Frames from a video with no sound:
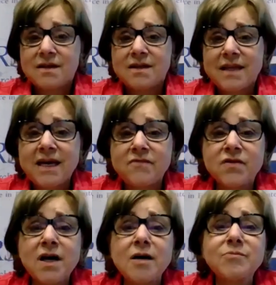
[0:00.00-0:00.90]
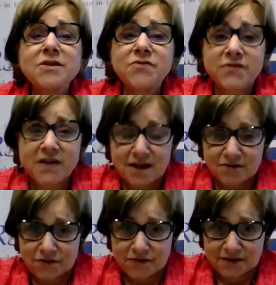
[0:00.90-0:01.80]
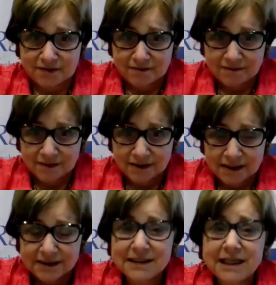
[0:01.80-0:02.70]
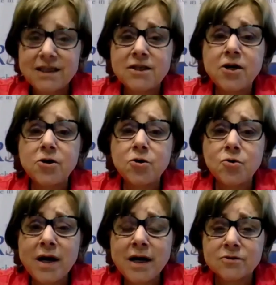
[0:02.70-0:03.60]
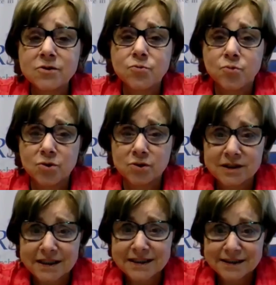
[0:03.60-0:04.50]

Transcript: they have common sense. They know how to work